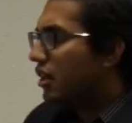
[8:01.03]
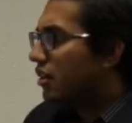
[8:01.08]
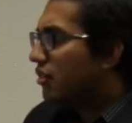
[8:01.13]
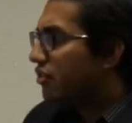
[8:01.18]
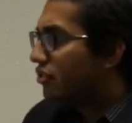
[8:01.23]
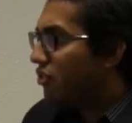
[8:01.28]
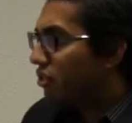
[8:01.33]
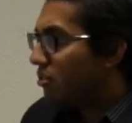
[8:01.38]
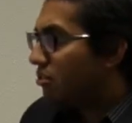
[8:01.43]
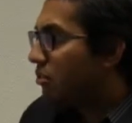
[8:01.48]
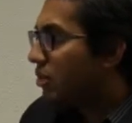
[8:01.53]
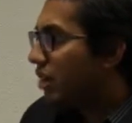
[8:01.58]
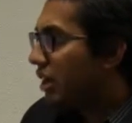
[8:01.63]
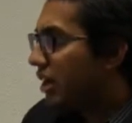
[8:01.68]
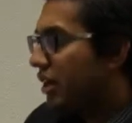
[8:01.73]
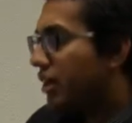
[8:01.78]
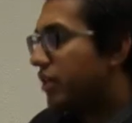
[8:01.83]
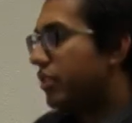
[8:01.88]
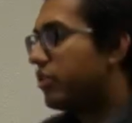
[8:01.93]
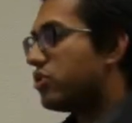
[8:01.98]
From
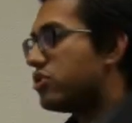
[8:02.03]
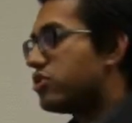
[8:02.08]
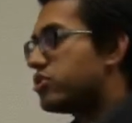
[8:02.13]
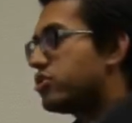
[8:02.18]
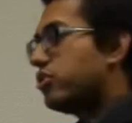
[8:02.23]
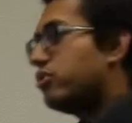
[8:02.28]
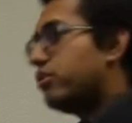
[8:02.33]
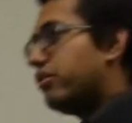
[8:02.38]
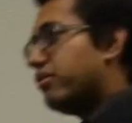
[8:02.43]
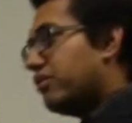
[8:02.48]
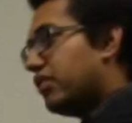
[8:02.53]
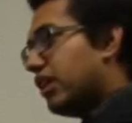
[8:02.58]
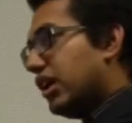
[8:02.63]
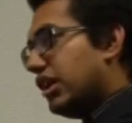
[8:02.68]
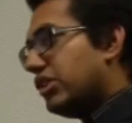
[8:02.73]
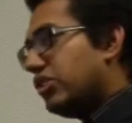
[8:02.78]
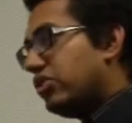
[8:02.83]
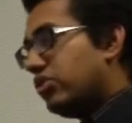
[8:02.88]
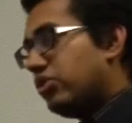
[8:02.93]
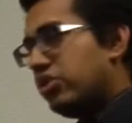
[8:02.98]
there, so we've
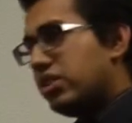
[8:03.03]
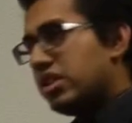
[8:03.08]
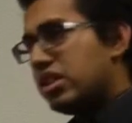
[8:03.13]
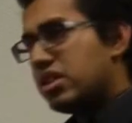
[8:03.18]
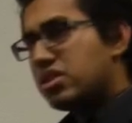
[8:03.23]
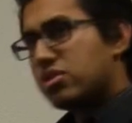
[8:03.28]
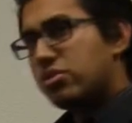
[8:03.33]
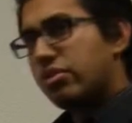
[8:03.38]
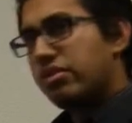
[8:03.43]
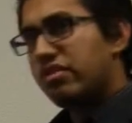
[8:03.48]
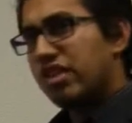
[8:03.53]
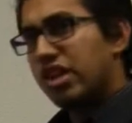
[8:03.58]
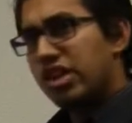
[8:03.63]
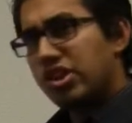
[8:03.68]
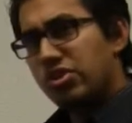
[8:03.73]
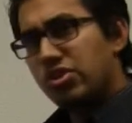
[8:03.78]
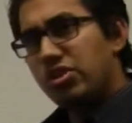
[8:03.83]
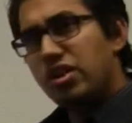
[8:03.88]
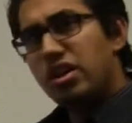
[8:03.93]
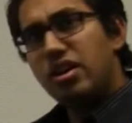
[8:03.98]
gone through this, we've
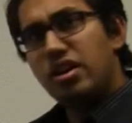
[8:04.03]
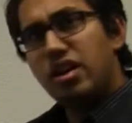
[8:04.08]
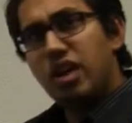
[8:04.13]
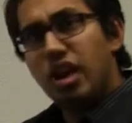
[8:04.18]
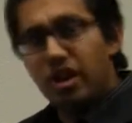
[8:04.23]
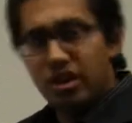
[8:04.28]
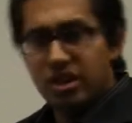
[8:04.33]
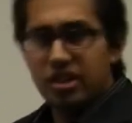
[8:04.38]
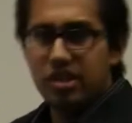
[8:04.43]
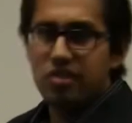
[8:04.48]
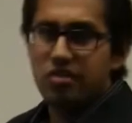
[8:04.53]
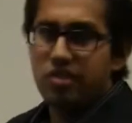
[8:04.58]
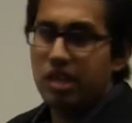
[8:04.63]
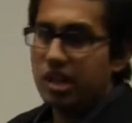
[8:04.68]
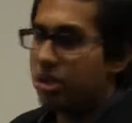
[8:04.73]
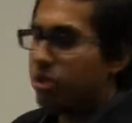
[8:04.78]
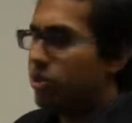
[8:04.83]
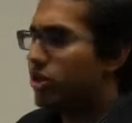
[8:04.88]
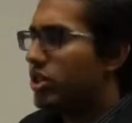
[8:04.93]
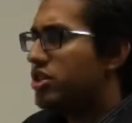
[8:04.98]
gone through our art
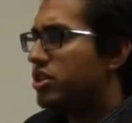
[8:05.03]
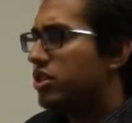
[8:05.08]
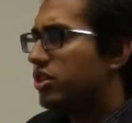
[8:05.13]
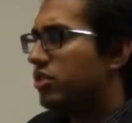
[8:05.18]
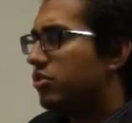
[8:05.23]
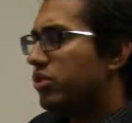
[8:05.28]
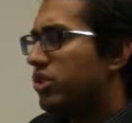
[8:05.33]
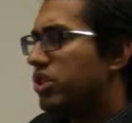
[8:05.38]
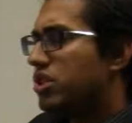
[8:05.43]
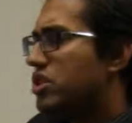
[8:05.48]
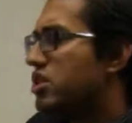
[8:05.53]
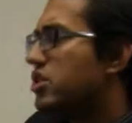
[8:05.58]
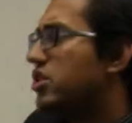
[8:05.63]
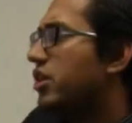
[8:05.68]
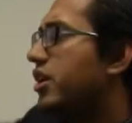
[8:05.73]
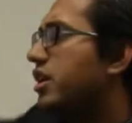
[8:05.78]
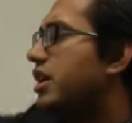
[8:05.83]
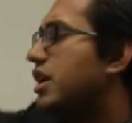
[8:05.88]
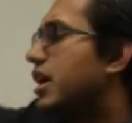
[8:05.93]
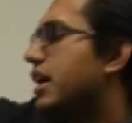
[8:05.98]
evaluation with the
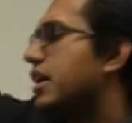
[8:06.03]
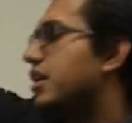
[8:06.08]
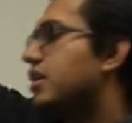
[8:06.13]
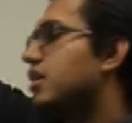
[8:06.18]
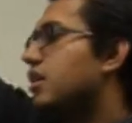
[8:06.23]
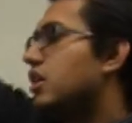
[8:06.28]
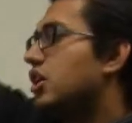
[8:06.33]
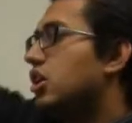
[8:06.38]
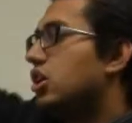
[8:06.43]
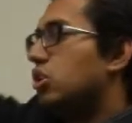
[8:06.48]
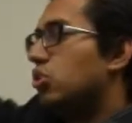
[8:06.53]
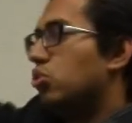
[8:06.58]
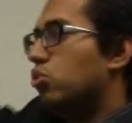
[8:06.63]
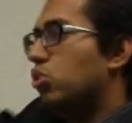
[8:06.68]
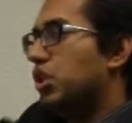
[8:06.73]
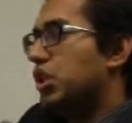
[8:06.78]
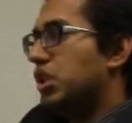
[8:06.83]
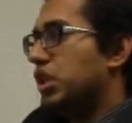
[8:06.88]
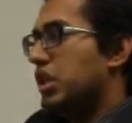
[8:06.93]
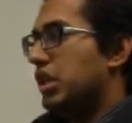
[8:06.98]
Starry Night.
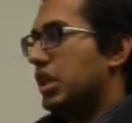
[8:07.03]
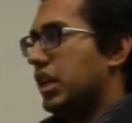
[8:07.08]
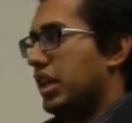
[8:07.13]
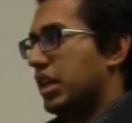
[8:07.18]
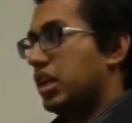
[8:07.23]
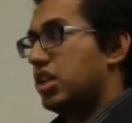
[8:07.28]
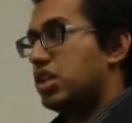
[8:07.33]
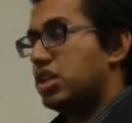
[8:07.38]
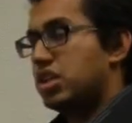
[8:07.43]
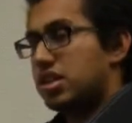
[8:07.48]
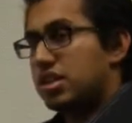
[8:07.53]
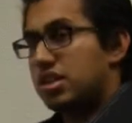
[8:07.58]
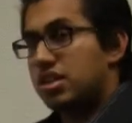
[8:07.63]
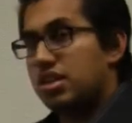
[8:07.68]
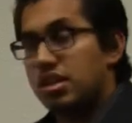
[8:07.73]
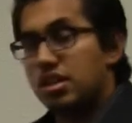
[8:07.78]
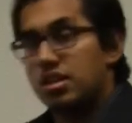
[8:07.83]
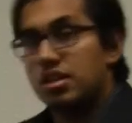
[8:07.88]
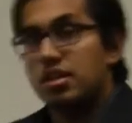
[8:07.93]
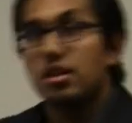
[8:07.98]
What next?